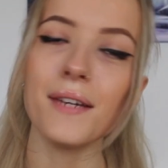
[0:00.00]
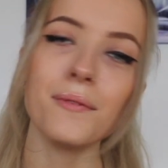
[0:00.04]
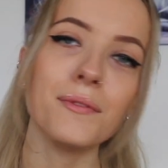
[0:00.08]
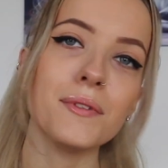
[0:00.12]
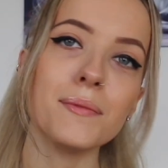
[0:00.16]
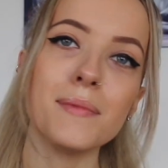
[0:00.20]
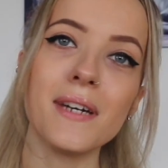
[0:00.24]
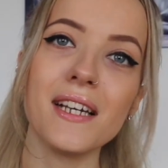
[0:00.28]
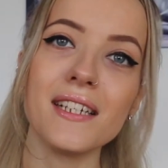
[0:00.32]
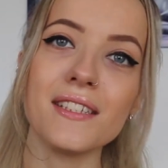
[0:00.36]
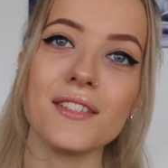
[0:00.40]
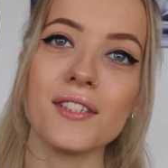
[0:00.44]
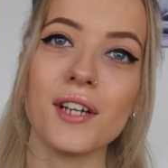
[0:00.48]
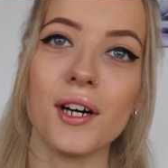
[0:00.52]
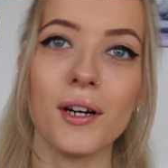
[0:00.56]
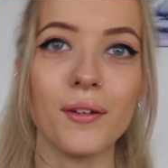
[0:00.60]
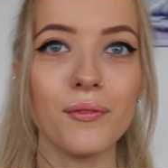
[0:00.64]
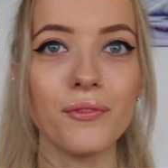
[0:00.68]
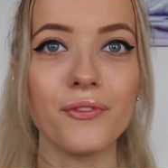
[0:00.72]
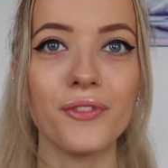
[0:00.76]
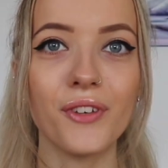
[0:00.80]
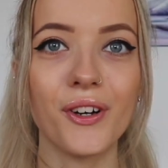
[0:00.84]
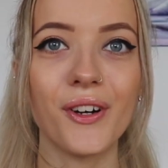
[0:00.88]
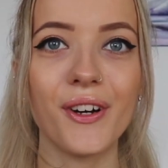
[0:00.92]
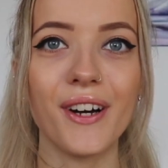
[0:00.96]
were my top
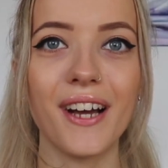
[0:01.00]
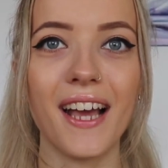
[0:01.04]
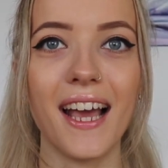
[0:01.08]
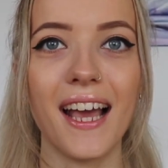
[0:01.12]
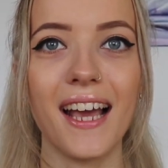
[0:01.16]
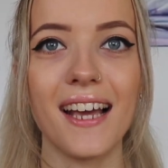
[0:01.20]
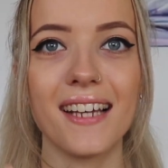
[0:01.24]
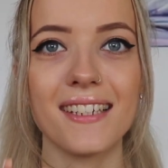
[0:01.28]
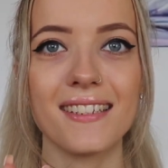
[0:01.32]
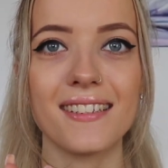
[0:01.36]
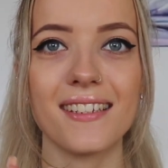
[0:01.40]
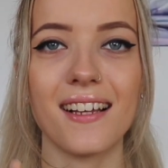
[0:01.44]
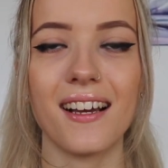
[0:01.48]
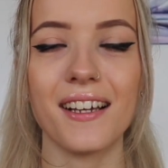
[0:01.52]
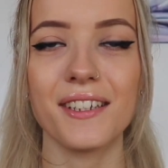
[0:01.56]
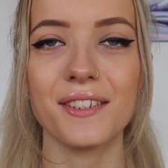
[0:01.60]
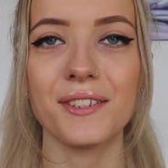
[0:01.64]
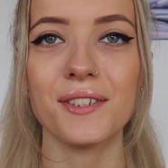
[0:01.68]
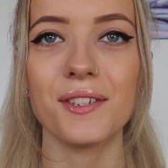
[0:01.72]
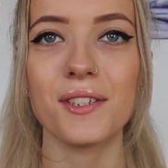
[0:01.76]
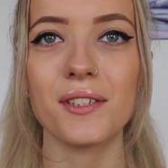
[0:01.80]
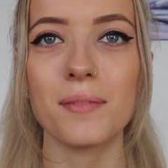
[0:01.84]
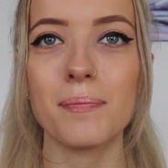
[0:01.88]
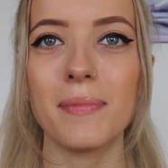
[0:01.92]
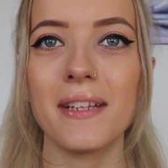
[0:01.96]
4
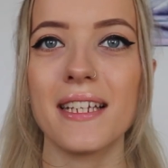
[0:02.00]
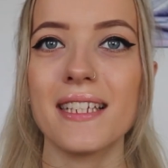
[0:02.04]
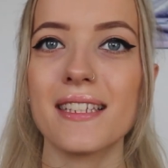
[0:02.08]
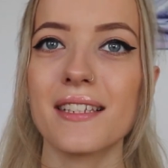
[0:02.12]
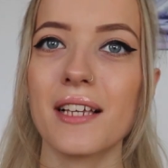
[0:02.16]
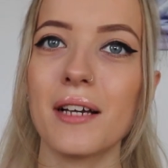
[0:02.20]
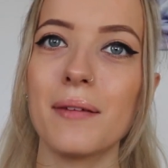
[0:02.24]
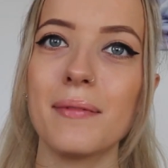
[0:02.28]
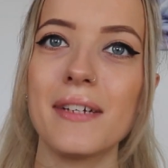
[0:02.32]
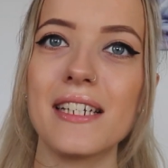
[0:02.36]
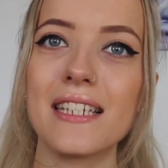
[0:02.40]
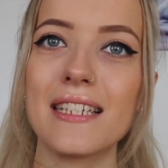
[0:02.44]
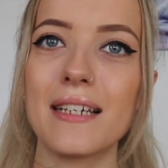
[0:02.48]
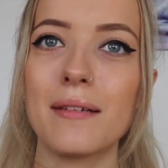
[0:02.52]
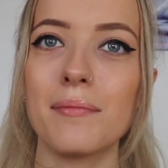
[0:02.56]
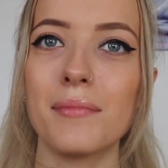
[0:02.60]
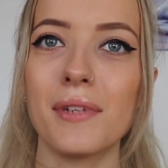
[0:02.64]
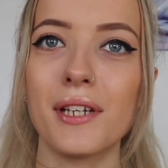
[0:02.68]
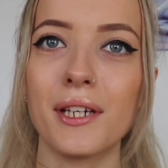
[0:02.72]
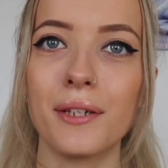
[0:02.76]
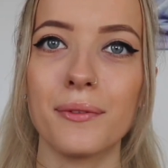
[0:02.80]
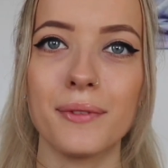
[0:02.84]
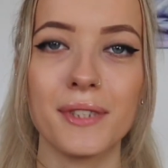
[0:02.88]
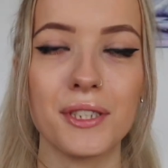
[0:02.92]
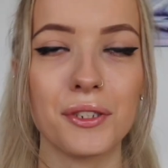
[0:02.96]
hairstyles. Please comment down
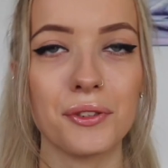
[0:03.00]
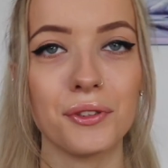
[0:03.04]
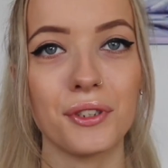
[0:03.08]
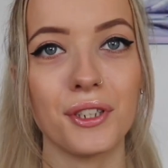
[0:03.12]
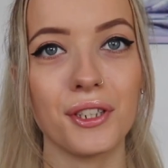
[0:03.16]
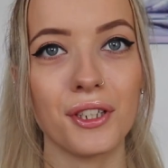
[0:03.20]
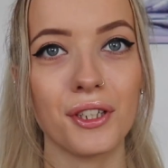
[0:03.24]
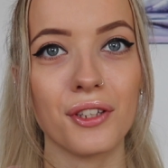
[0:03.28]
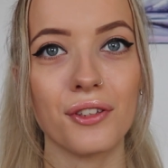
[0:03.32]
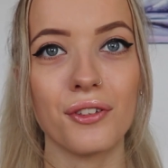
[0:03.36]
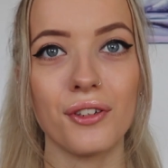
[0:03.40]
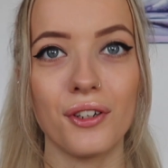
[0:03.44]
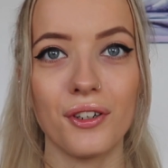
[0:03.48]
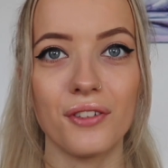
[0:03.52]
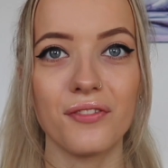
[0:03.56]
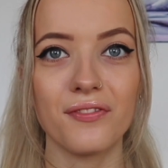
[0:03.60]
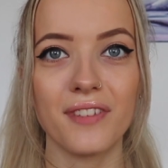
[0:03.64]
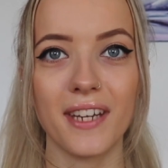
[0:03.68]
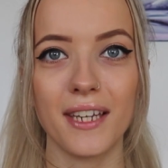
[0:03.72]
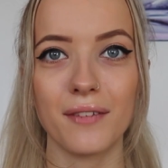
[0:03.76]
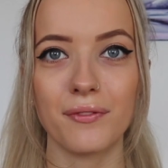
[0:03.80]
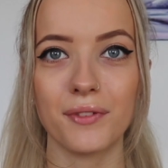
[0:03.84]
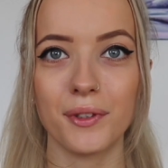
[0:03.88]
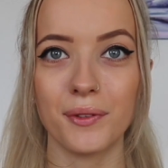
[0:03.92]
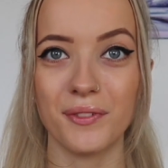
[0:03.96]
below which one your
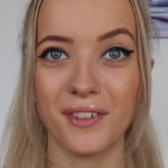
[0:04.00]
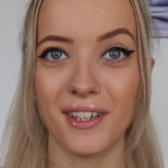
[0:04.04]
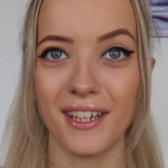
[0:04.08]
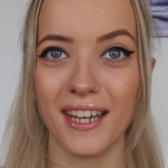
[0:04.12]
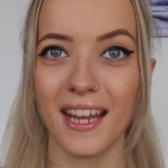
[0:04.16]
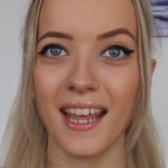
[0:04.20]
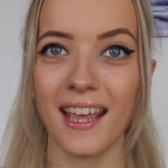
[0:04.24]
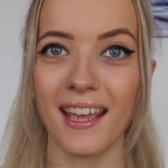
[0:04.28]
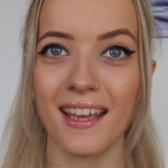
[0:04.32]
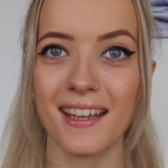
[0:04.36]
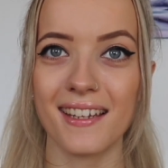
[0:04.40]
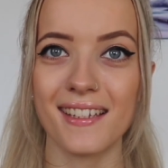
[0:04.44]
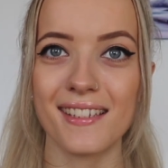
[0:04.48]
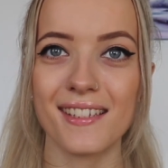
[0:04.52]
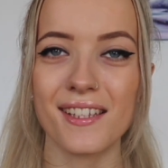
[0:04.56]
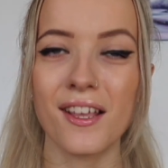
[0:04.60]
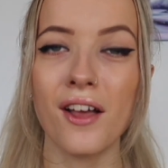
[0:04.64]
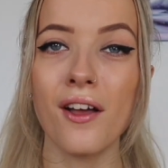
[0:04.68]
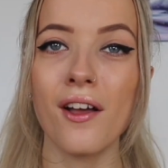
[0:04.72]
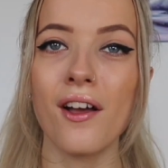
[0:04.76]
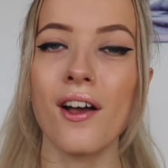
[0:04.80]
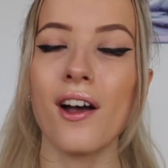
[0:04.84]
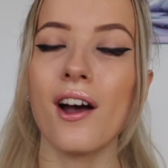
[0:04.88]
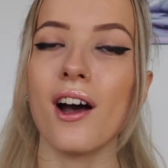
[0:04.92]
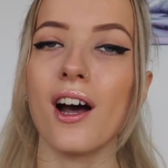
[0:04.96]
favourite one is.
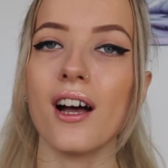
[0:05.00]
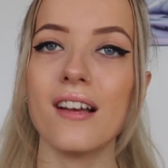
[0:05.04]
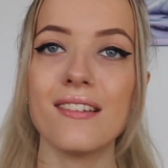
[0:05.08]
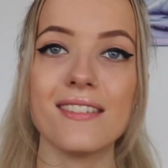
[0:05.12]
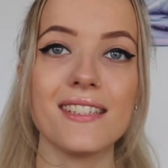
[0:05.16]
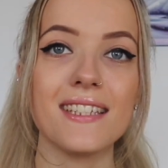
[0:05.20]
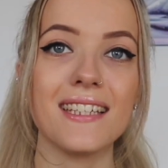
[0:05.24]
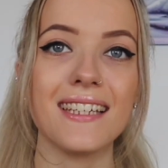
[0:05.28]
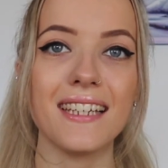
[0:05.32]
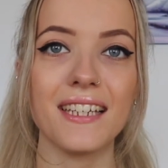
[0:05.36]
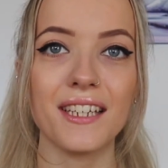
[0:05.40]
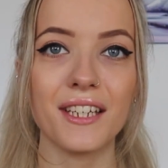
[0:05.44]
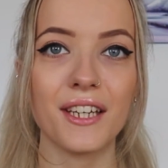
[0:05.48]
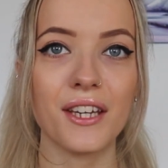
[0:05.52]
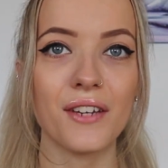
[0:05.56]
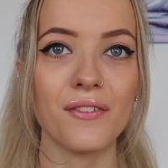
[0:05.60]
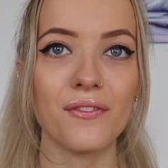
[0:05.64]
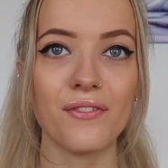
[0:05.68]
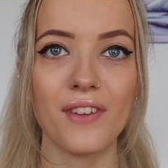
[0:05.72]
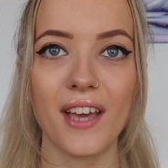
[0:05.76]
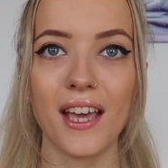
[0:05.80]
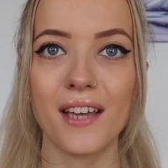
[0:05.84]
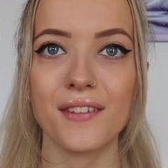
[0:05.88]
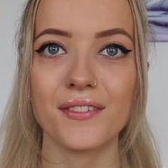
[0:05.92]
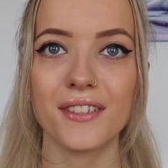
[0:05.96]
Obviously you can
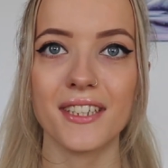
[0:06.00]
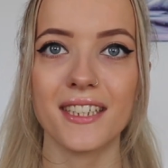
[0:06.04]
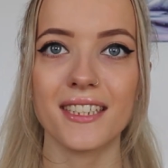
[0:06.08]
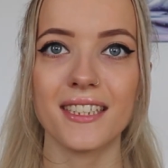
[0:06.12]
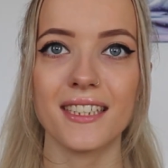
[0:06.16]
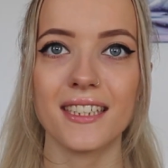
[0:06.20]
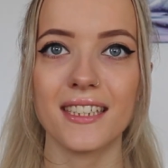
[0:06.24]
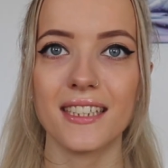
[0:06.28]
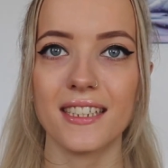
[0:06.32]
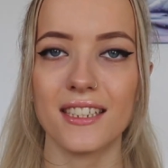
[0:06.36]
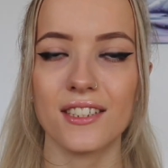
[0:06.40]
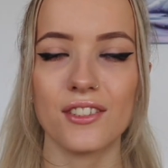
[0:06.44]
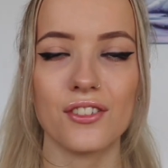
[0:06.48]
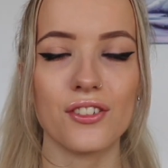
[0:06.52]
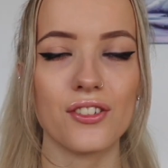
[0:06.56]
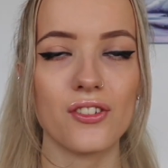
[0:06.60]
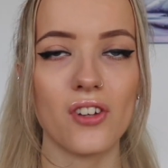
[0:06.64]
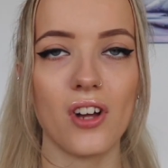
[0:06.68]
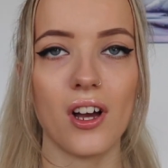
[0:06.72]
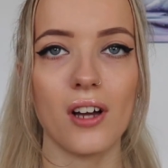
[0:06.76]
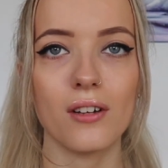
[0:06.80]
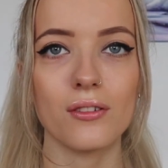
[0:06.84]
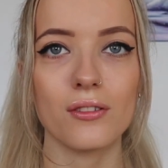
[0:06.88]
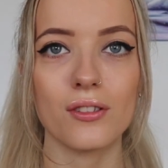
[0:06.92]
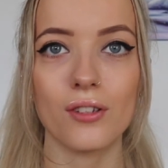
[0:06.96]
vary each
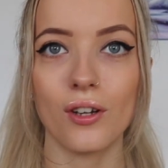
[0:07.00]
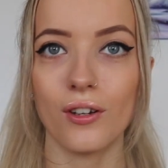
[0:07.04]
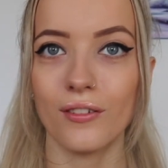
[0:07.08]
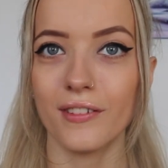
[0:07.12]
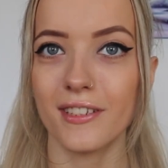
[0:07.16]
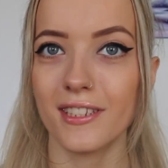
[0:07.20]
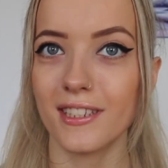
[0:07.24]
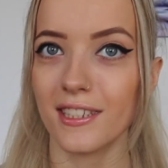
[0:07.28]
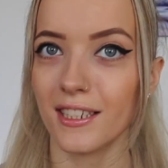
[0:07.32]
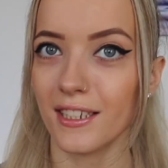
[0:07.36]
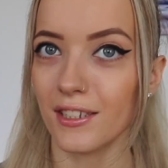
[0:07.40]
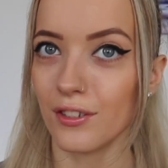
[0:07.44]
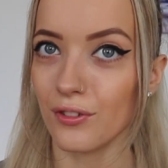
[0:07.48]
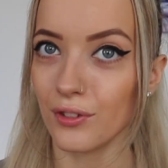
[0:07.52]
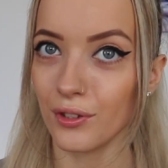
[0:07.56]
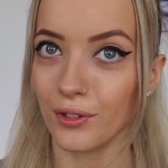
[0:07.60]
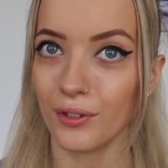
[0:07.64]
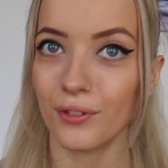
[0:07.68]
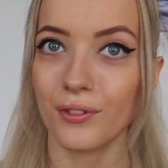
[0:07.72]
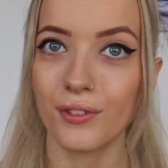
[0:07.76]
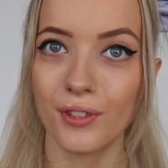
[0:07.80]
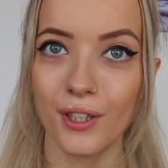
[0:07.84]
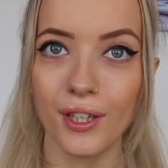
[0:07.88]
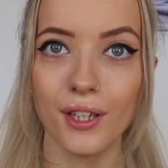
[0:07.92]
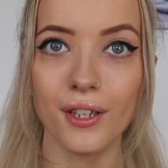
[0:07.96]
style to obviously suit
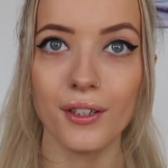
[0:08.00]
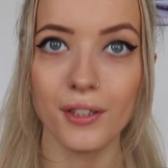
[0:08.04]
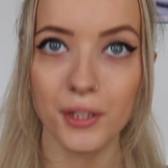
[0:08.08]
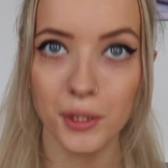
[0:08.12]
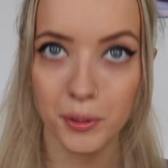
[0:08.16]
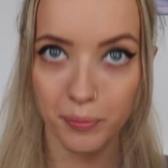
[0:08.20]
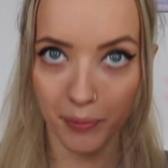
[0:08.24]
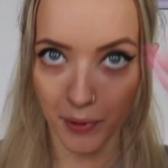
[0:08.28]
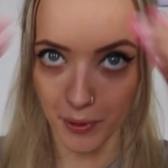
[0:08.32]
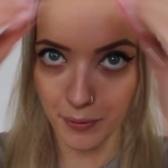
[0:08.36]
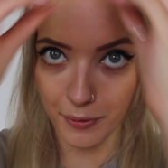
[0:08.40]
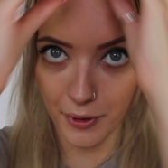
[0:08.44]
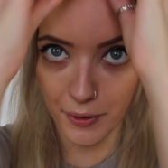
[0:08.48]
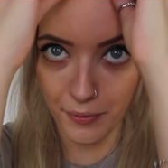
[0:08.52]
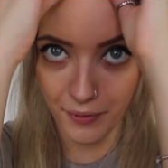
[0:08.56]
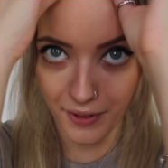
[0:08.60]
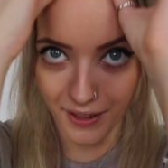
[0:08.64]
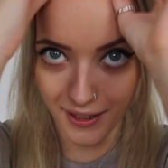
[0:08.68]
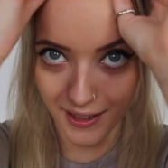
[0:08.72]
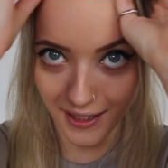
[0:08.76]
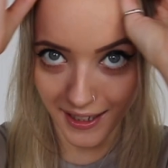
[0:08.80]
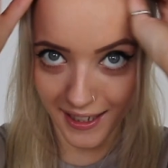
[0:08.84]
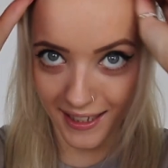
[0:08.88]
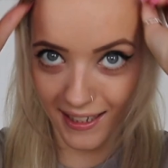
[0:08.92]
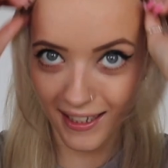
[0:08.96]
you. You probably want
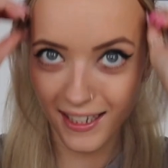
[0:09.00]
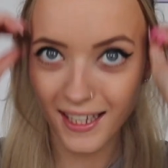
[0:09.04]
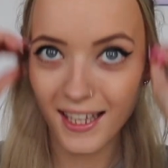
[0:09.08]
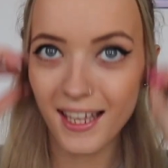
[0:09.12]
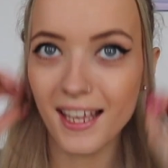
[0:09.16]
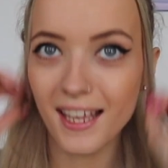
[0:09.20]
like